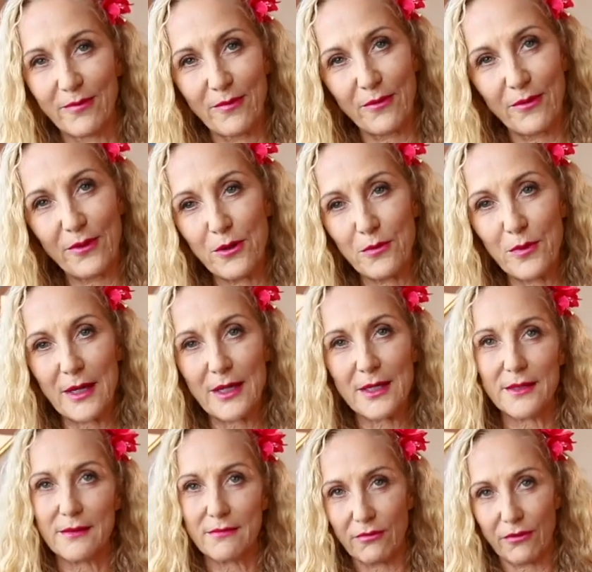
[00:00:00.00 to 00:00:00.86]
a
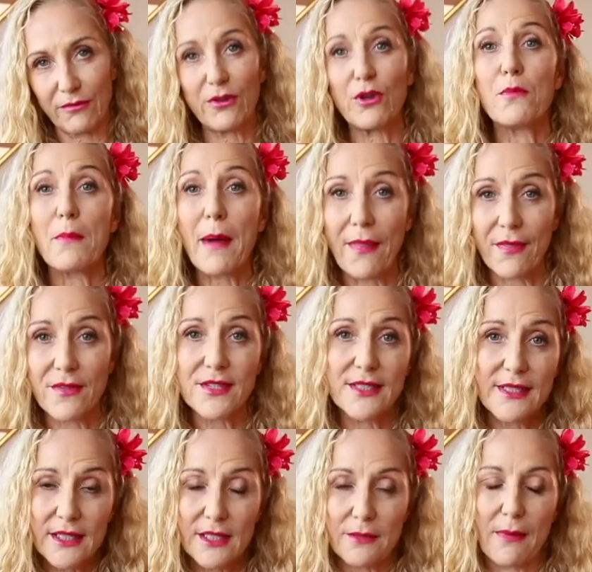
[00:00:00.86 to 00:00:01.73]
few months,
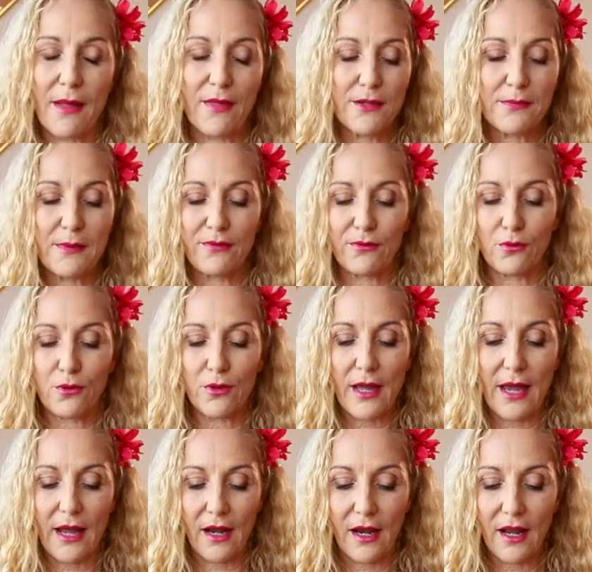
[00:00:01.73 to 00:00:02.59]
6 months before
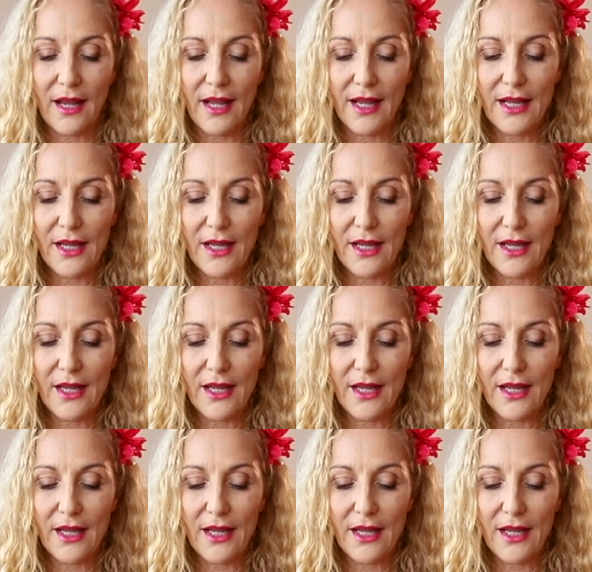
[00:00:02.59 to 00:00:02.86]
that.